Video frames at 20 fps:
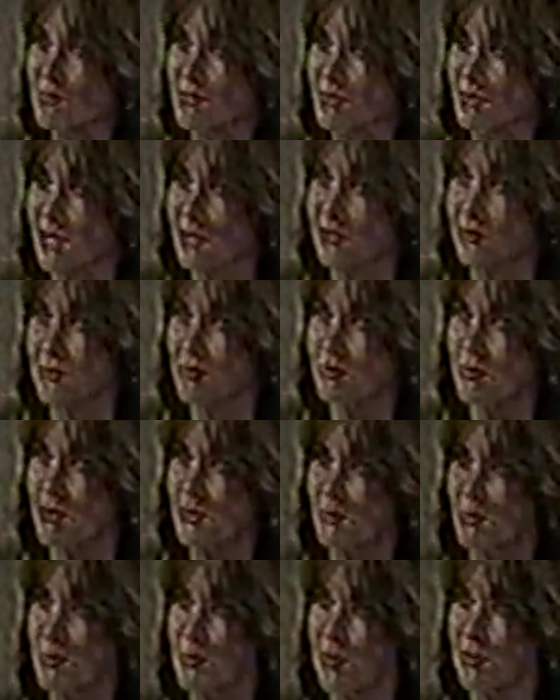to Alan to try to
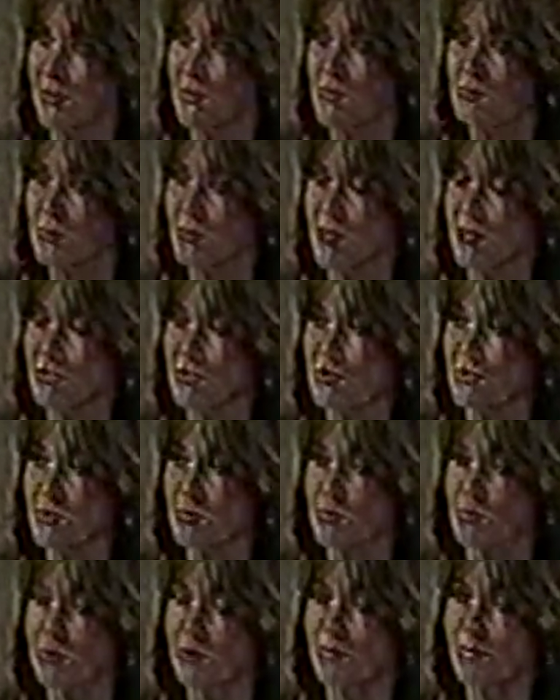repair his relationship
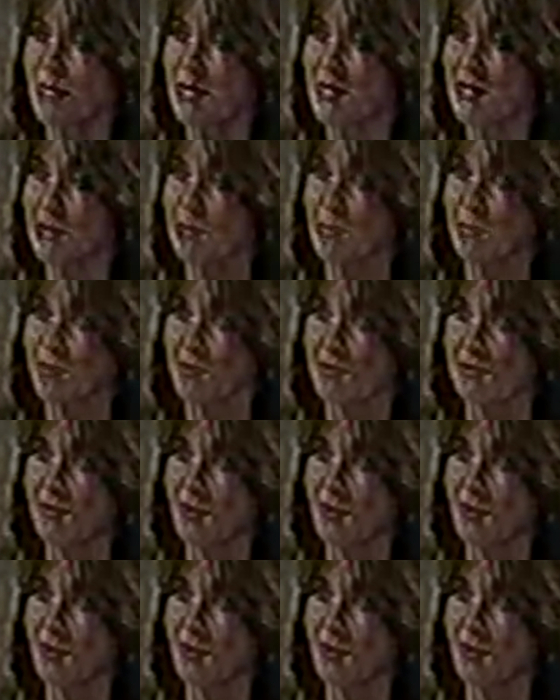with Amanda, but